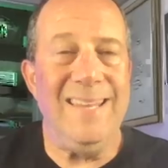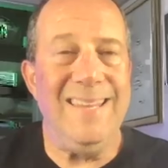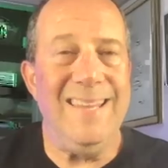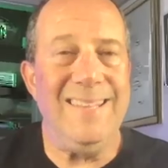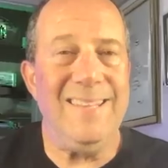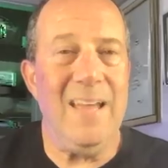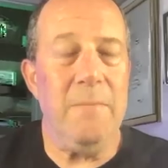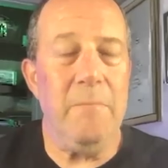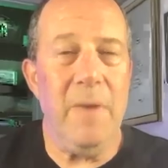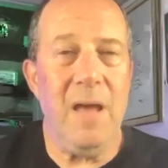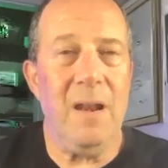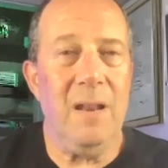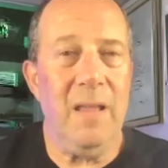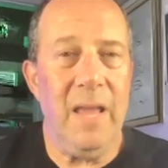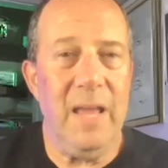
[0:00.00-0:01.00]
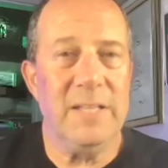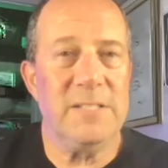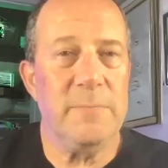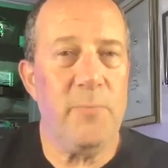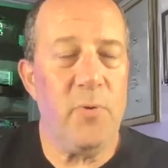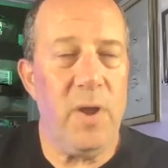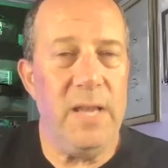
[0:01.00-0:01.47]
get that Model S
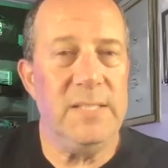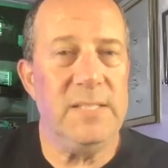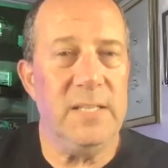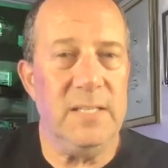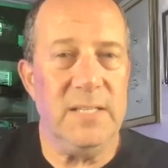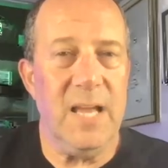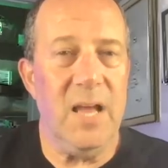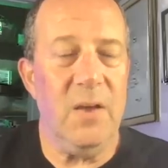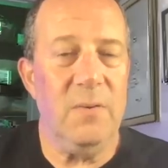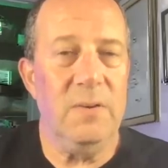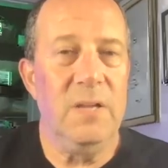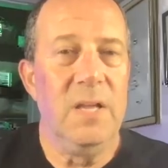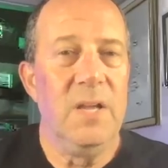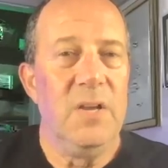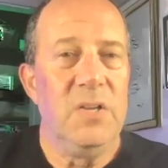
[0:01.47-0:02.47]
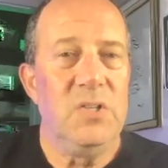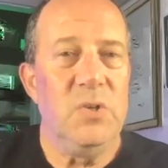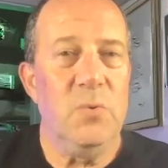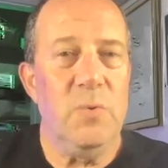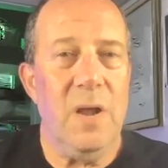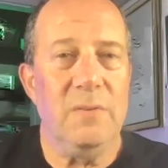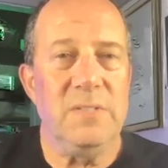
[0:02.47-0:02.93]
pricing down
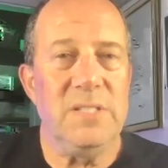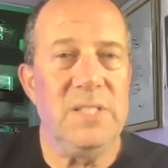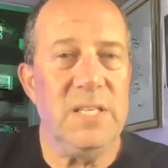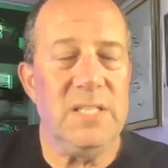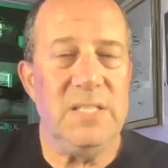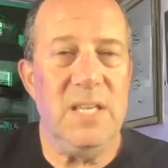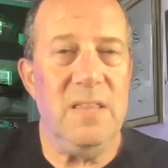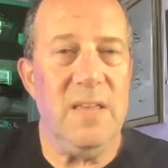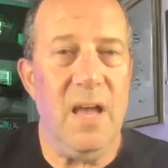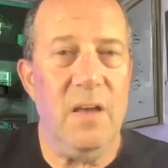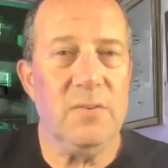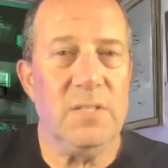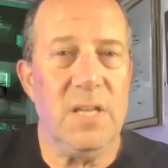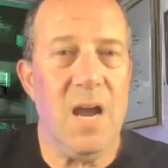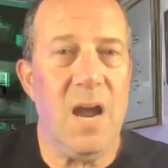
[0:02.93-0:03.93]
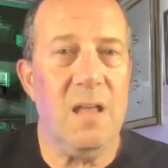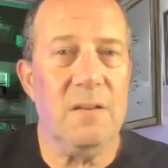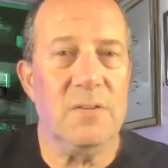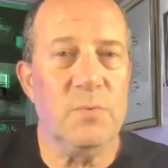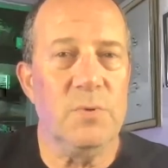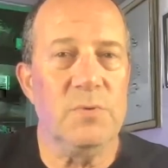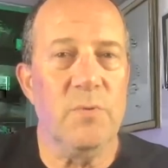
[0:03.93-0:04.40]
around
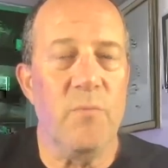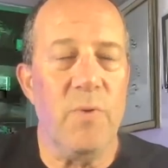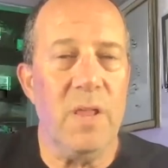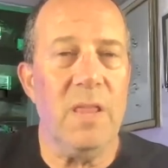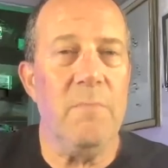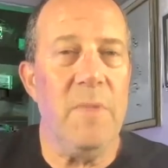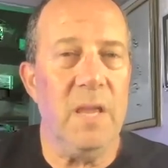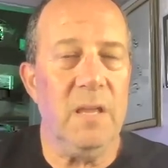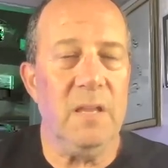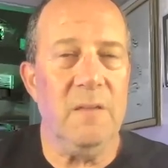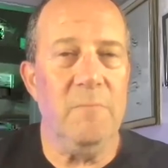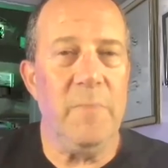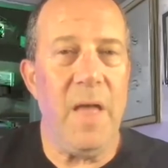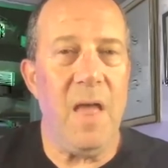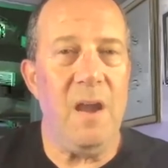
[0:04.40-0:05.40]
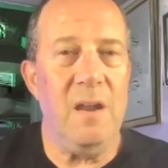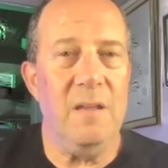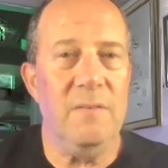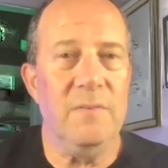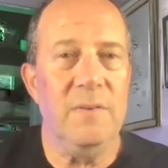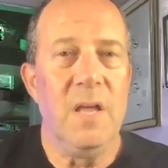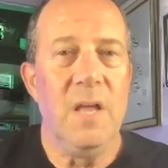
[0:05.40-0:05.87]
$60,000, which would really make it
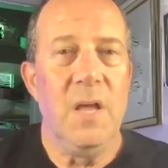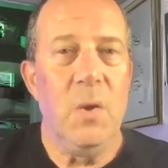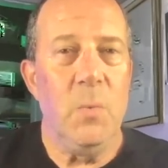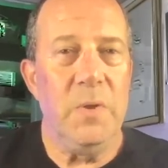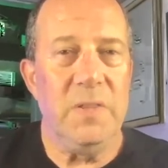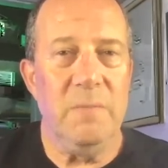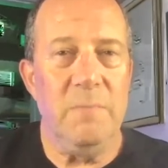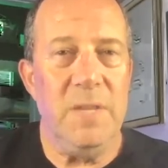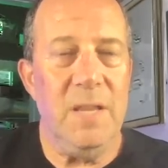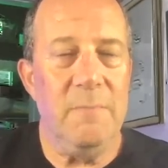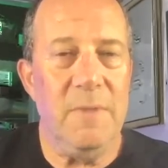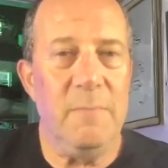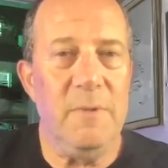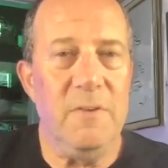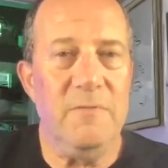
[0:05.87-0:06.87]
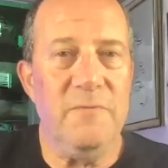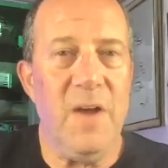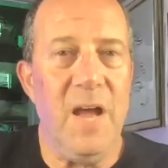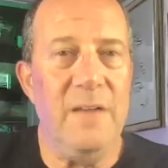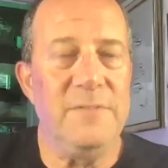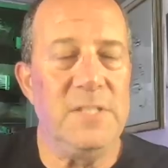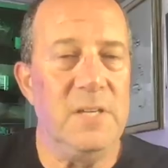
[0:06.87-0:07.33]
competitive with the BMW
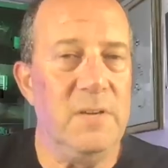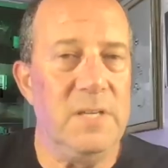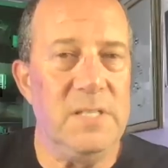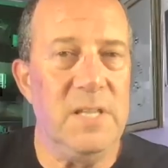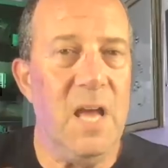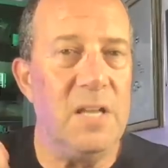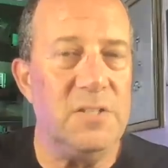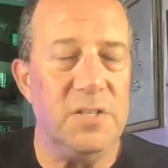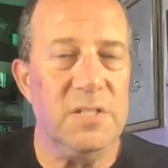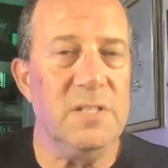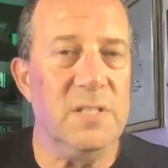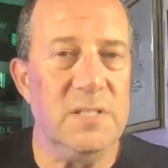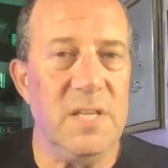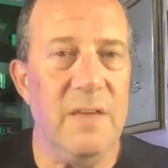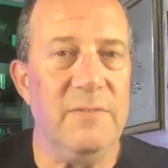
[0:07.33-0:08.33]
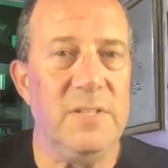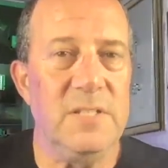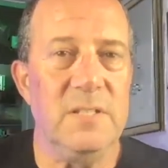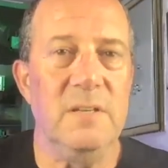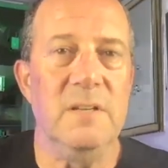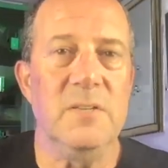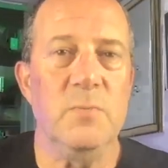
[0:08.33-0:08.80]
5 Series, not just the 7
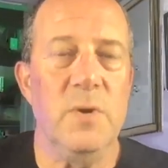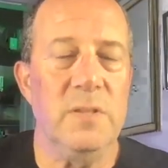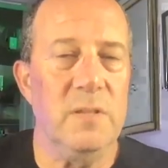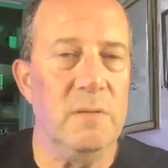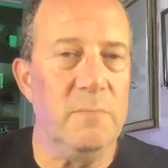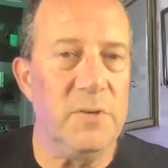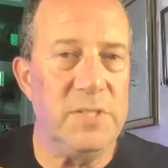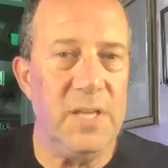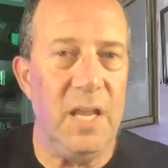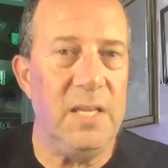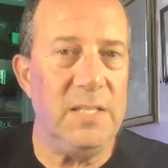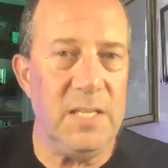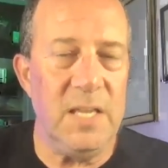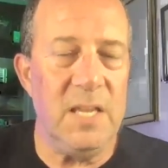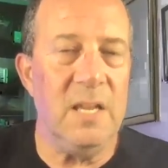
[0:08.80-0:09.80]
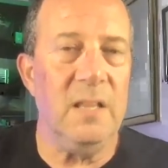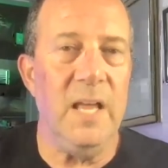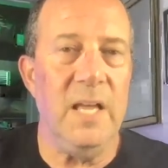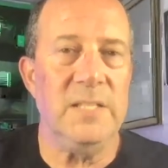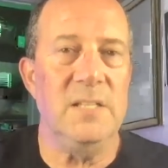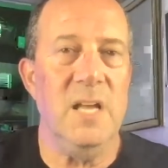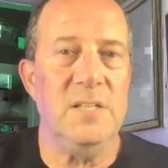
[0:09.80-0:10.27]
Series, with the Mercedes
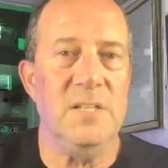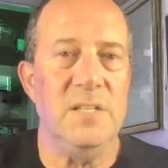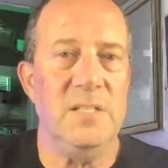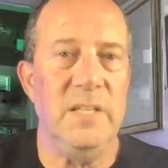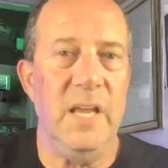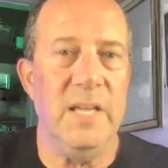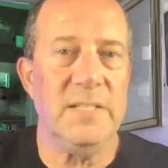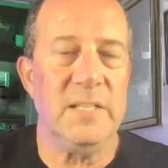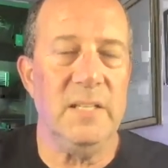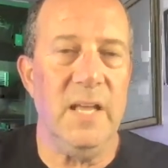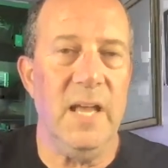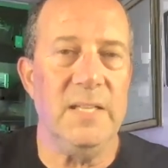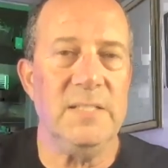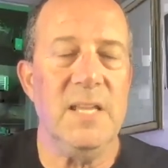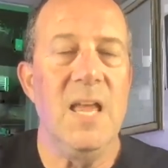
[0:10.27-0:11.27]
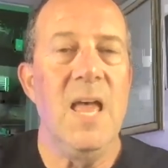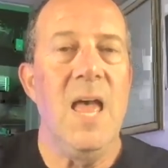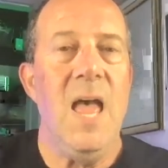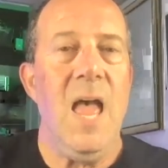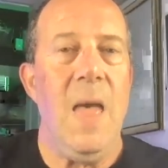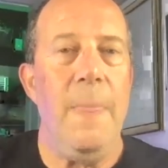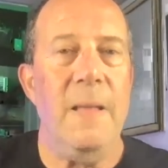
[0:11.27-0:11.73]
E-Class, not just the S-Class.
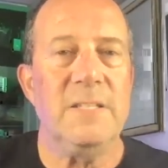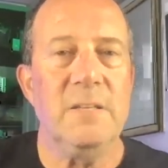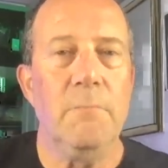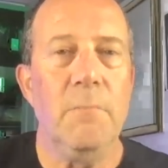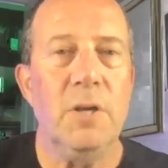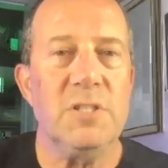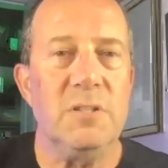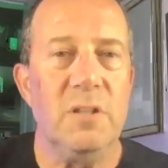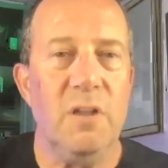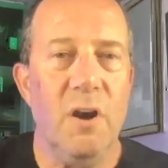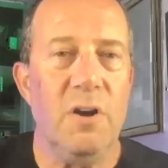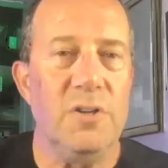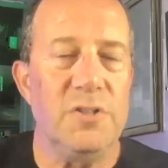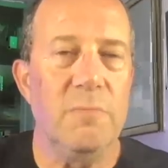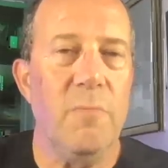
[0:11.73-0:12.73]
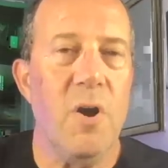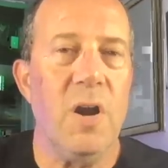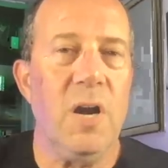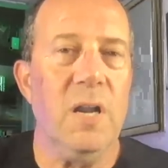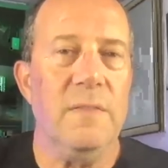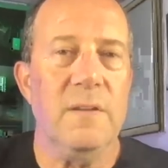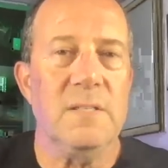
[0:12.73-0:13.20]
And that's a much larger
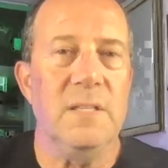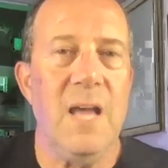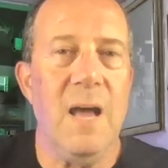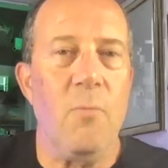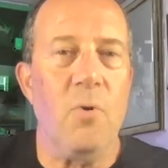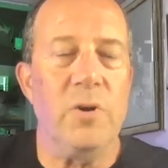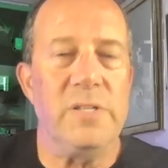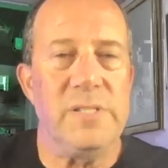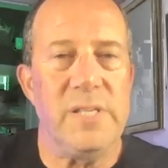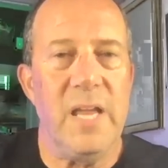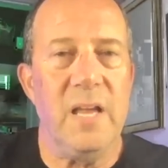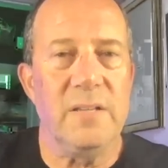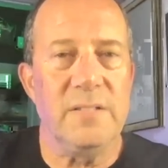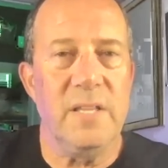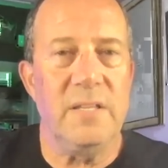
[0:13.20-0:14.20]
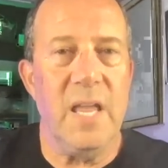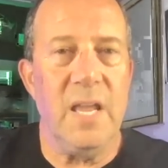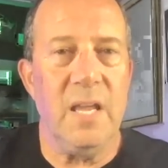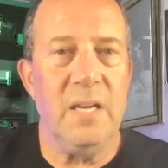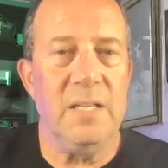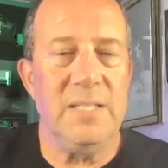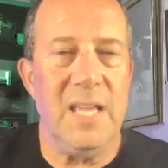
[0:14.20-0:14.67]
market. There's a lot more sales that they
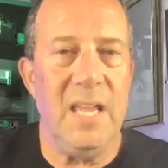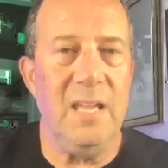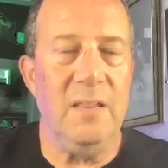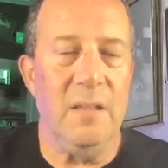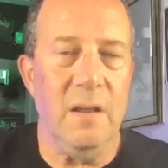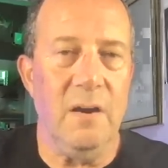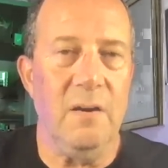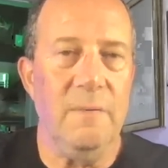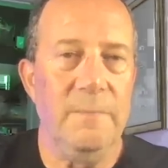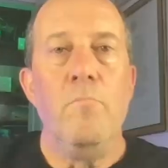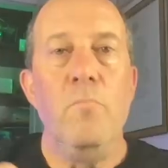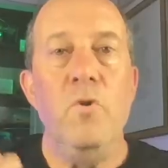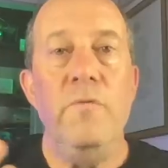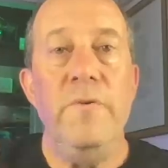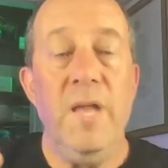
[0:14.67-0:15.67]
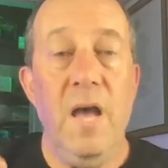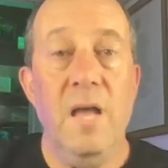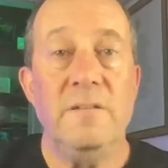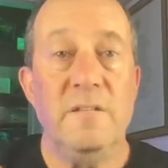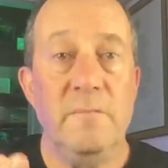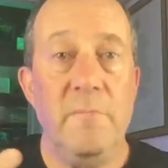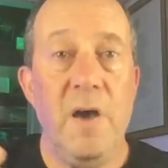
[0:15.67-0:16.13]
can attain there. Moving
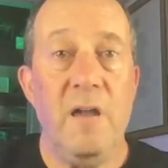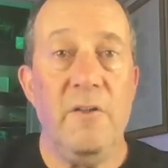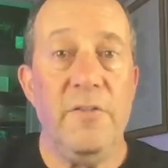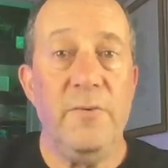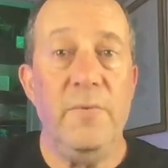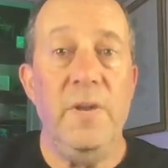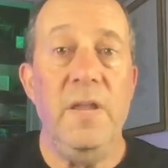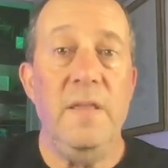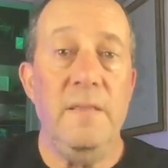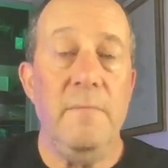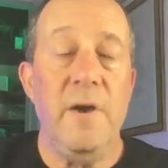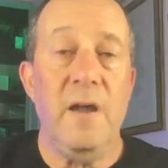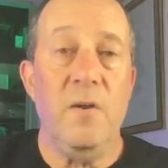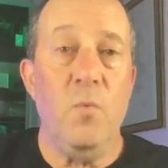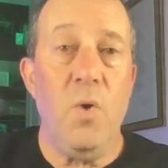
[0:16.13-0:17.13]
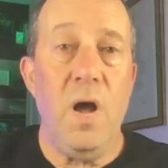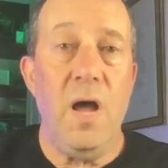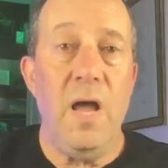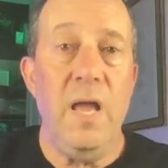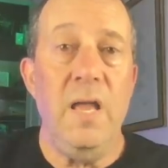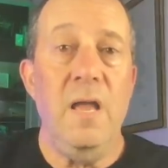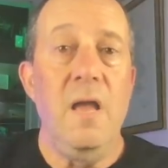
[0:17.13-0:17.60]
on to the Model 3 and the Model
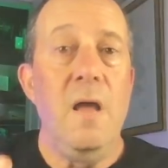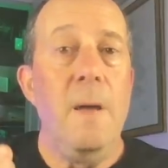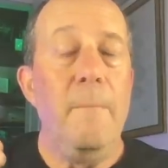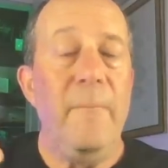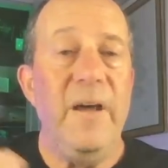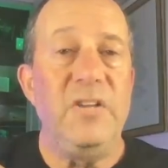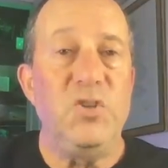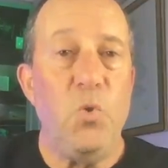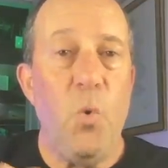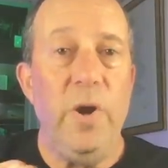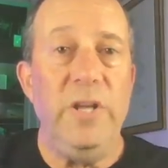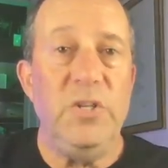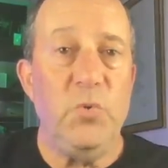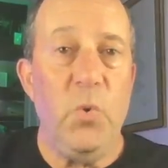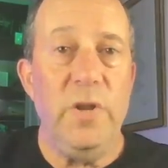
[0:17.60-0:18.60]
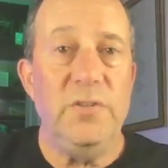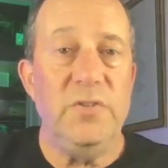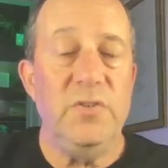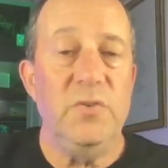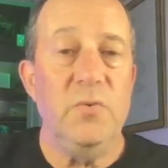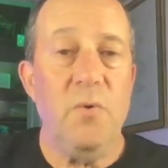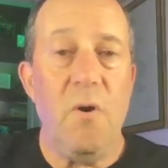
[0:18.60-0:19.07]
Y, by
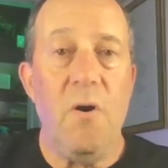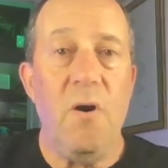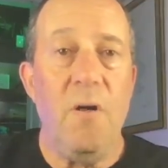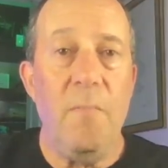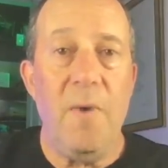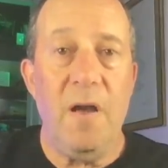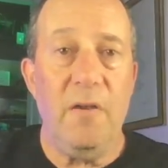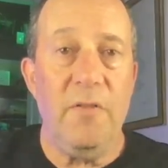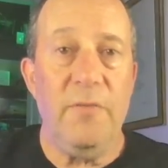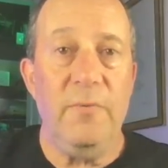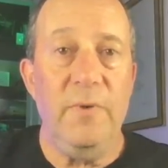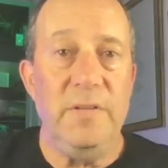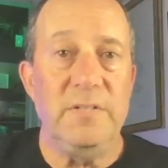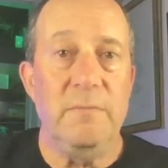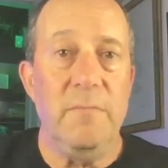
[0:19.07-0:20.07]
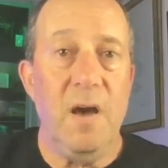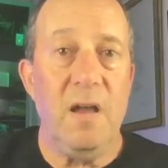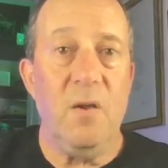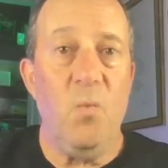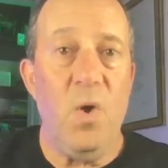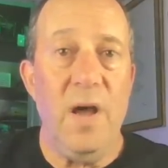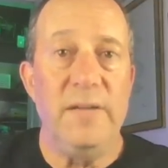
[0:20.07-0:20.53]
2022, all Model 3s and Model